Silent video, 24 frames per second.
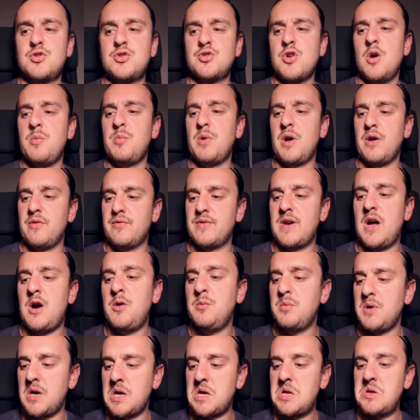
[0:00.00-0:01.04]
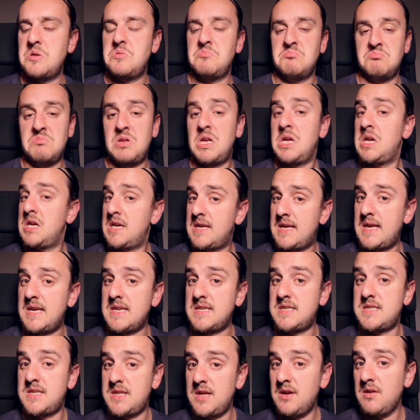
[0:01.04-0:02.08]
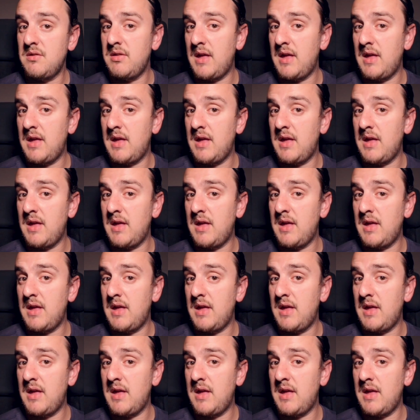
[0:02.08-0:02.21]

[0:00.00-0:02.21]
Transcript: drop off now, but it's still